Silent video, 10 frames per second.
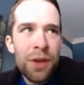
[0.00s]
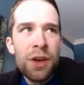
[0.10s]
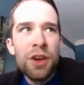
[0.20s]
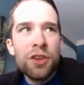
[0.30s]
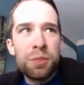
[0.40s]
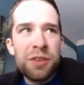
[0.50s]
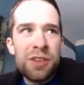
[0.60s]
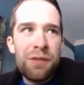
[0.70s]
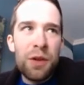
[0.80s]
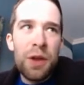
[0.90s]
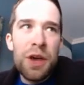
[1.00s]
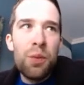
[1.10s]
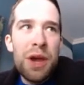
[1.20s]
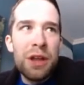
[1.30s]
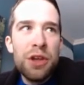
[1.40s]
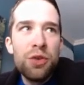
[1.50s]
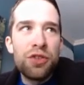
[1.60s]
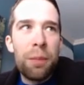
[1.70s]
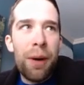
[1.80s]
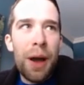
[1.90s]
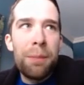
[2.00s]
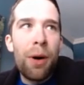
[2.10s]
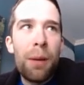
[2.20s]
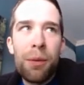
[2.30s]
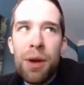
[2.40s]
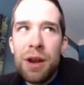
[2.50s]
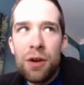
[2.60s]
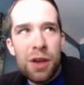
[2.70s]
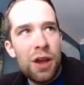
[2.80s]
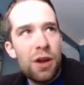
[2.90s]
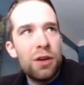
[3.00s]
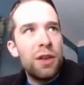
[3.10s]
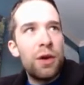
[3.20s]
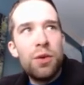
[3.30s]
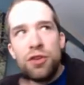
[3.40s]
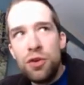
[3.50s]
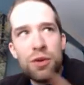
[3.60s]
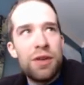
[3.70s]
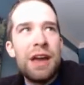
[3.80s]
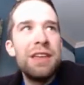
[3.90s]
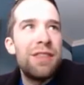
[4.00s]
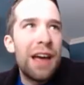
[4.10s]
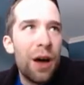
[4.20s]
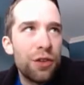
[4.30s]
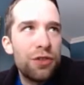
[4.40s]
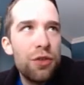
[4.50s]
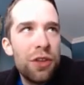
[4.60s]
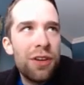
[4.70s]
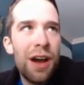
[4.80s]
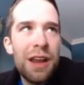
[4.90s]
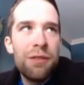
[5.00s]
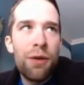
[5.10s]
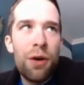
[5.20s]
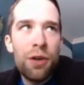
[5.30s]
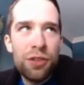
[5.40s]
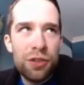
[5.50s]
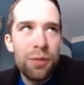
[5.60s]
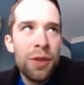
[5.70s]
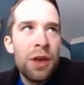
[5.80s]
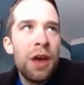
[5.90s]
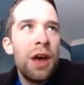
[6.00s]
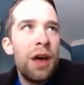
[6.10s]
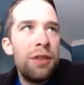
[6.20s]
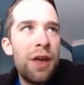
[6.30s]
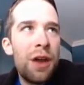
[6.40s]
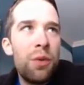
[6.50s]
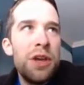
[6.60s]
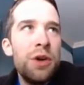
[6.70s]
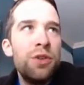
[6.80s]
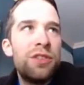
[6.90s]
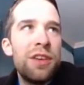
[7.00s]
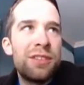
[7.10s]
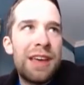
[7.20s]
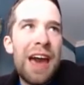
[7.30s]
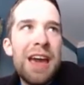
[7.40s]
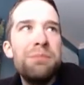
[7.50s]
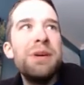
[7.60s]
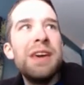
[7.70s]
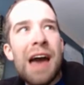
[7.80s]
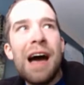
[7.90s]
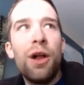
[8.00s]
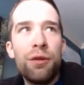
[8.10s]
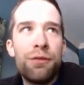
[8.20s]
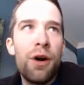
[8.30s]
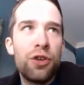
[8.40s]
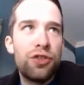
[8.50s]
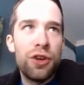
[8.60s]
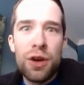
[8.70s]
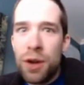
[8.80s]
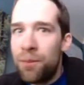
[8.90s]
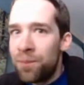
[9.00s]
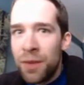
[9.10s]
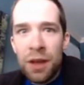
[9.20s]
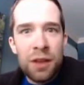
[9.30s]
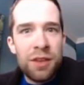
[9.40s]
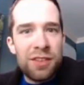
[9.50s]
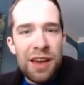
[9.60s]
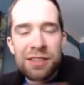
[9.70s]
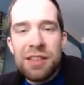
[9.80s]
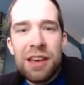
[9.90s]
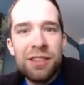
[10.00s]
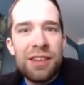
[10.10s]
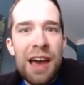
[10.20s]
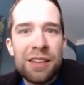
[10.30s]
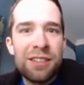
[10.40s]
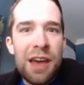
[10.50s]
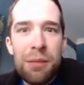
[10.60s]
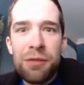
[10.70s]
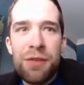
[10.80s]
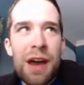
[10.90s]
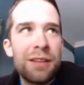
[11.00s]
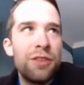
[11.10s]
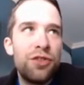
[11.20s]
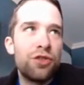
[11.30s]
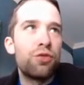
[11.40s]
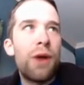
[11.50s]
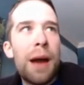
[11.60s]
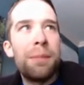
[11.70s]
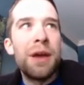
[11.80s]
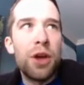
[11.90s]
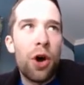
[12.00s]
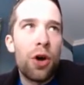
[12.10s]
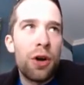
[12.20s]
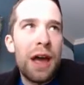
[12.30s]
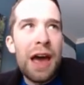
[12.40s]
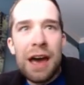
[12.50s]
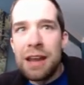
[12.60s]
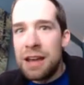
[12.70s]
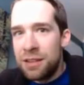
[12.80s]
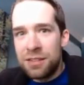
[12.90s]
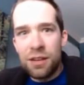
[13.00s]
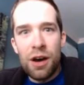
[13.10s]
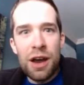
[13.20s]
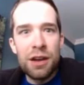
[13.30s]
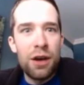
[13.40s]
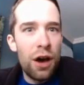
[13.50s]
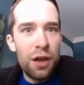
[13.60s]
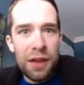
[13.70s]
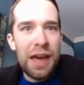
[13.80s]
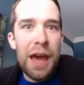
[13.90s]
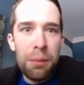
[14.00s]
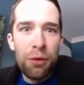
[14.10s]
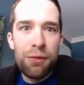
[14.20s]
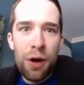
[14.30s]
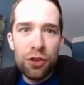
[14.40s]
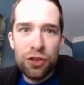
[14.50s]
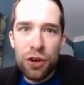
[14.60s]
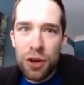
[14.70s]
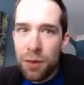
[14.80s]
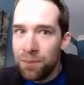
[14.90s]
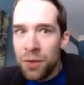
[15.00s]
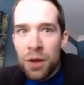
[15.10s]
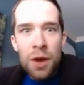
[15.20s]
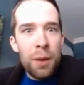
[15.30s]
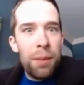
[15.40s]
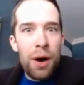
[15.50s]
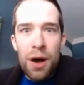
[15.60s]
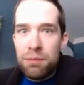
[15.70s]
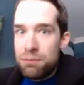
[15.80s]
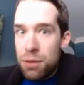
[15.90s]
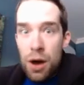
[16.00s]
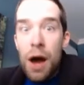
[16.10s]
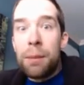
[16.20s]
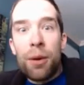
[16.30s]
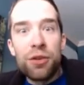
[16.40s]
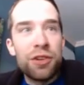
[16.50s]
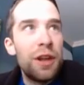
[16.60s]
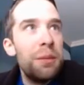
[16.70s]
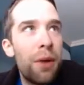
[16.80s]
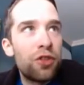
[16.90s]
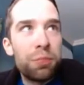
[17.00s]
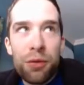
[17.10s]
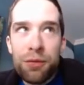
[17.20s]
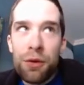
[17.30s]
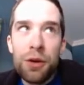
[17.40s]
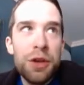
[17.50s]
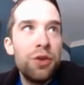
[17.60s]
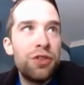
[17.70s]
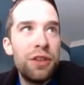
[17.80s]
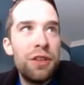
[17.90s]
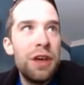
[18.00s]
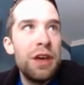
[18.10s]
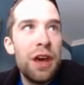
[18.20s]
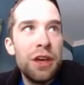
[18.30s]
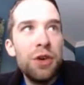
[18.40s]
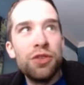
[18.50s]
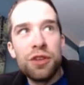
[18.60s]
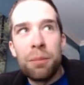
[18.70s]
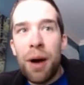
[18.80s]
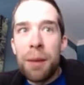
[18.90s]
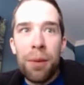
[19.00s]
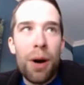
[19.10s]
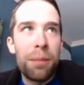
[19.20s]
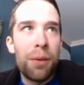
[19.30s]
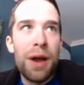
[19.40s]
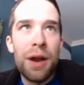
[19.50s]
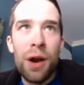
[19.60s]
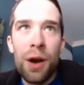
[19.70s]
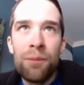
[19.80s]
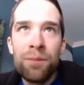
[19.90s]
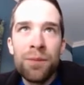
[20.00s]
Specifically, we can use the pipe operator here, like we do with anything else through the Tidyverse. Then we use this kbl function. This has the exact same effect as just wrapping card head inside the kable function, but I personally much prefer using the pipe operator.